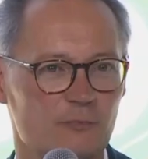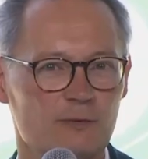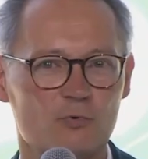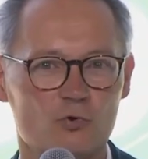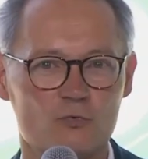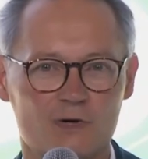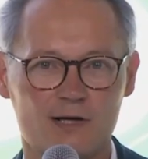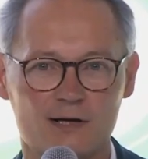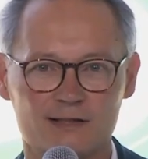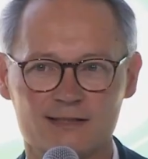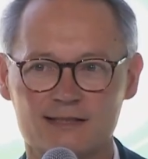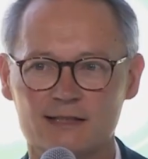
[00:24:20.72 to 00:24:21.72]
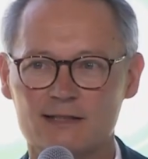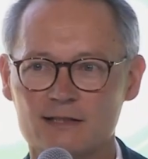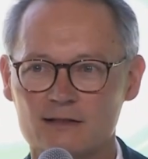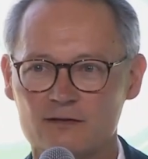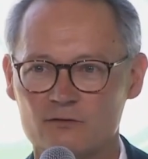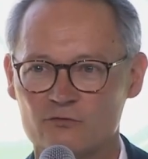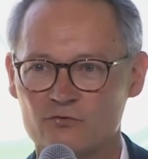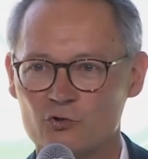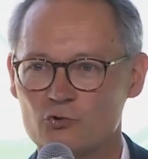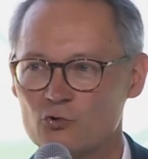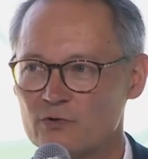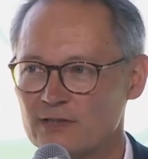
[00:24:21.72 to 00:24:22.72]
people who are taking
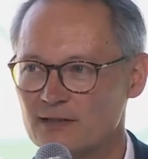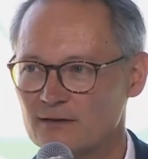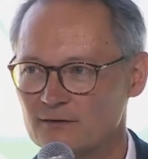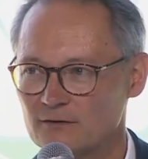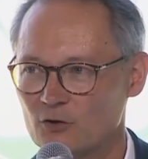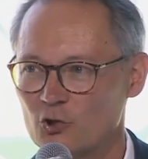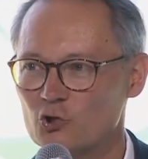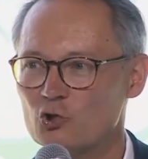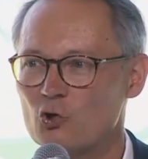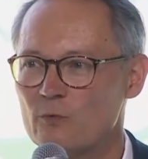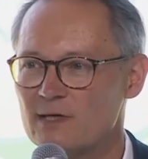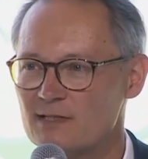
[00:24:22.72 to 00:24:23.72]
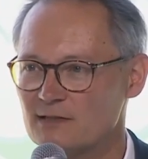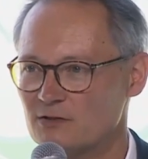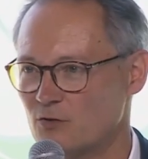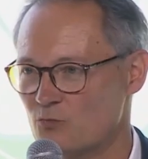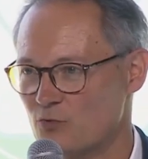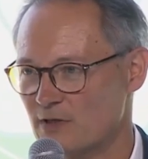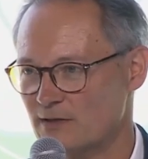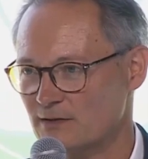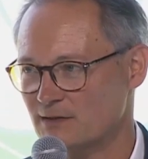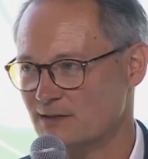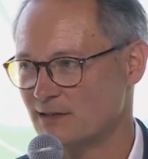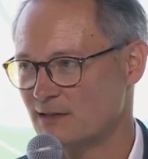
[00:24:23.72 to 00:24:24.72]
Ventolin or knowing
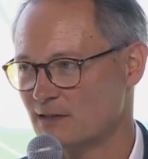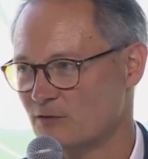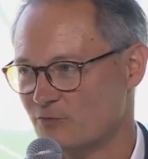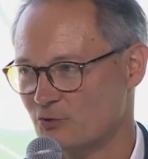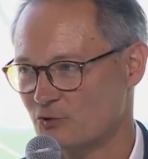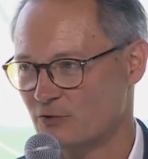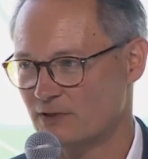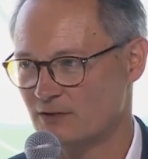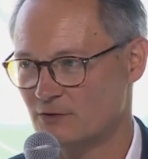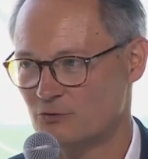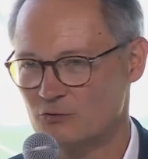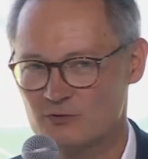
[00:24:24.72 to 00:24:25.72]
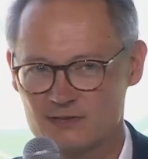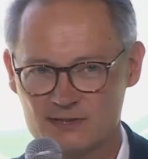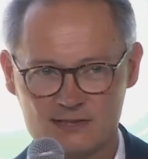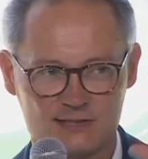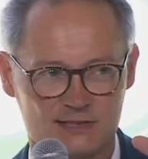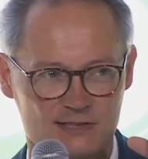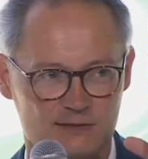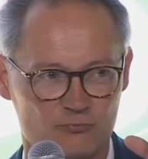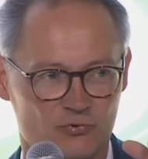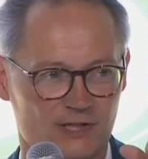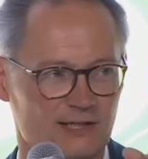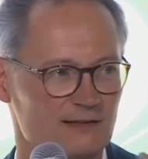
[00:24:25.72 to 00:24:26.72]
someone taking Ventolin? You know this is this
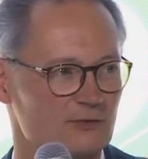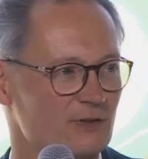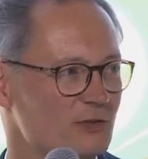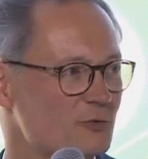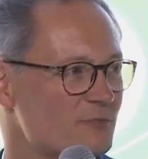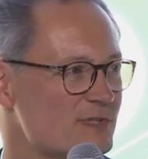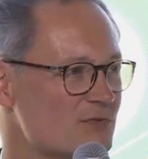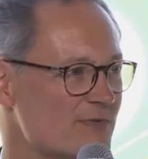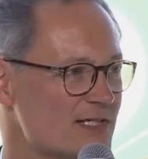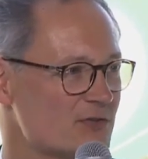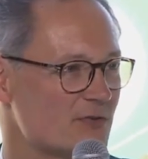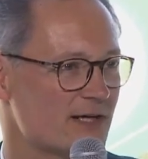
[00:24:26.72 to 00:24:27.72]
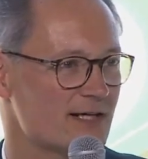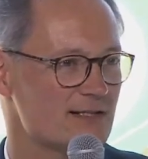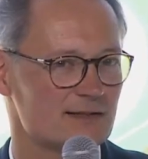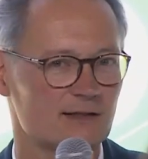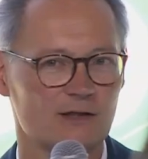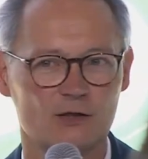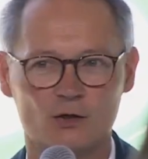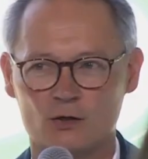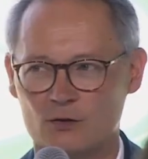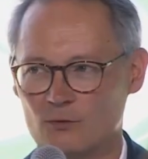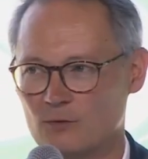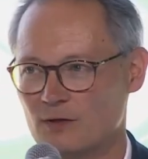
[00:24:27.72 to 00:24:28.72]
spray, so can you please raise your hands?
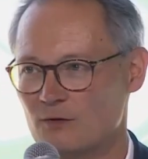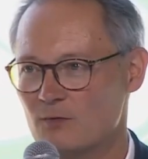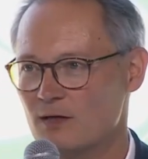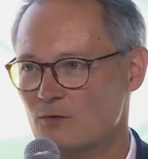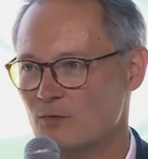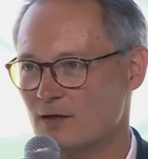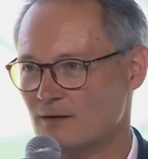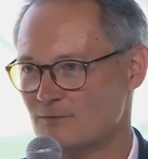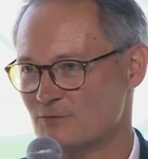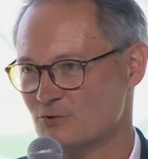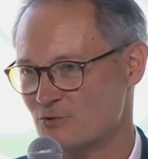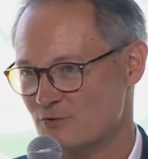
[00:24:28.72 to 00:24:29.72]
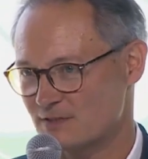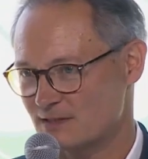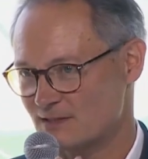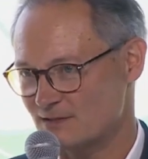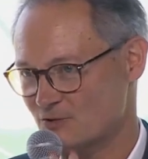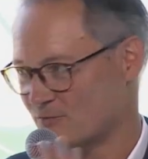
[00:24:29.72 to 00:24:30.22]
Wow. So you see...